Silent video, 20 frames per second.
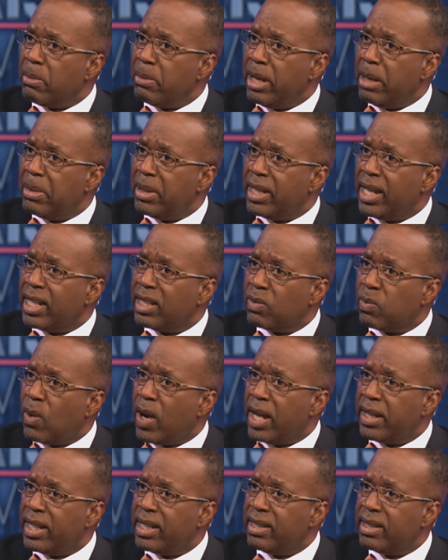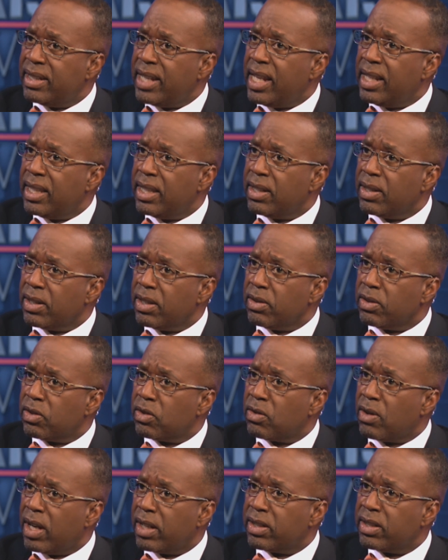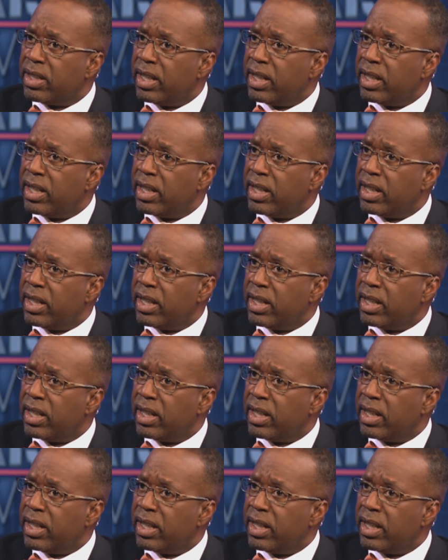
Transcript: Maybe that's why they yeah. sent the, those trucks.